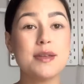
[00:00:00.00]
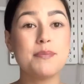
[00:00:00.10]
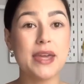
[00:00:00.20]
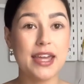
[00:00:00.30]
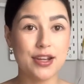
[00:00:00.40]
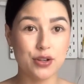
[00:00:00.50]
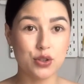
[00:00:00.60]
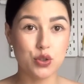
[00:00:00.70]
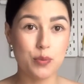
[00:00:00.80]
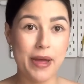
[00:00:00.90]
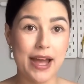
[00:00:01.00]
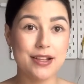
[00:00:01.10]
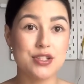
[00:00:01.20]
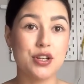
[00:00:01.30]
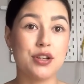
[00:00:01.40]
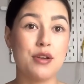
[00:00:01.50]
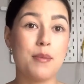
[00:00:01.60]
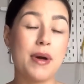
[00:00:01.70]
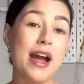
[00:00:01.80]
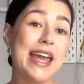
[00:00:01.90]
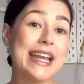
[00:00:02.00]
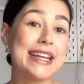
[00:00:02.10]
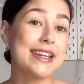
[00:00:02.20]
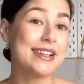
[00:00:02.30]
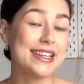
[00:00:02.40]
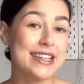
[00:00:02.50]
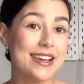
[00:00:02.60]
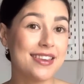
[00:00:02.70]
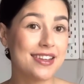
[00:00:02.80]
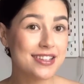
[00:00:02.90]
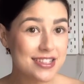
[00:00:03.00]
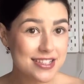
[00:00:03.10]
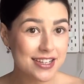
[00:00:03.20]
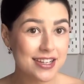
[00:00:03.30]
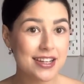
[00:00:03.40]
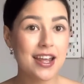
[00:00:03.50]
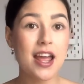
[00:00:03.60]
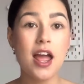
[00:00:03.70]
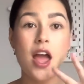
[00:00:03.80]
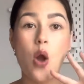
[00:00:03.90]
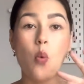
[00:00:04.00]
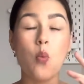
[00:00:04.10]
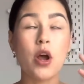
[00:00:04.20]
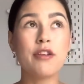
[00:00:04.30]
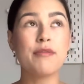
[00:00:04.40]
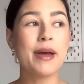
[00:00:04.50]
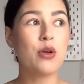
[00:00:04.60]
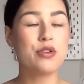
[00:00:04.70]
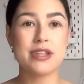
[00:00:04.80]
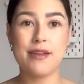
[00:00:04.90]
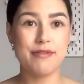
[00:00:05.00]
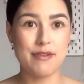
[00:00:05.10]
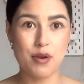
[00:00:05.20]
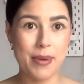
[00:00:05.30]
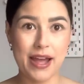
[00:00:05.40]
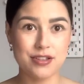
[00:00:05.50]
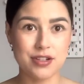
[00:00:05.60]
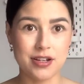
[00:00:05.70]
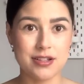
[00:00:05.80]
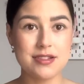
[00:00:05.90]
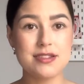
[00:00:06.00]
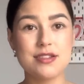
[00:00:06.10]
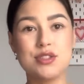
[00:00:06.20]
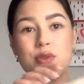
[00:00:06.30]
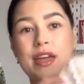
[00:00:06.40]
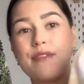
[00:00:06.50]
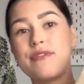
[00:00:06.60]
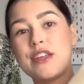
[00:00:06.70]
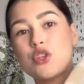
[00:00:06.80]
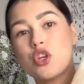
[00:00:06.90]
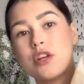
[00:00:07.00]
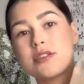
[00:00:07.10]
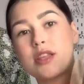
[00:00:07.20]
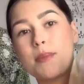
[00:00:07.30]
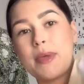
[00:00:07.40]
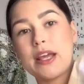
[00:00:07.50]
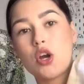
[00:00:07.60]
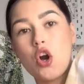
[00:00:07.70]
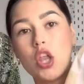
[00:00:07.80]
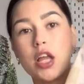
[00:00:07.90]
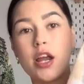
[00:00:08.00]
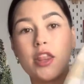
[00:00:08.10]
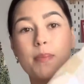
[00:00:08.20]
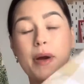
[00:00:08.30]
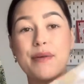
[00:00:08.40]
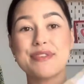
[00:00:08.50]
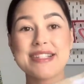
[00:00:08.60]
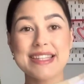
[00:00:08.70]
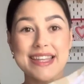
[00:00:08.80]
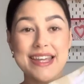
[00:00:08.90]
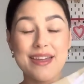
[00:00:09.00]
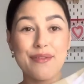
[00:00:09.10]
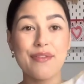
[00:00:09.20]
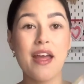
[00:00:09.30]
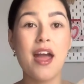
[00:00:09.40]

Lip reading: the Bakerloo pattern by Nina Lee London, one of my all-time favourite patterns. So it features the big collar, the puff sleeve.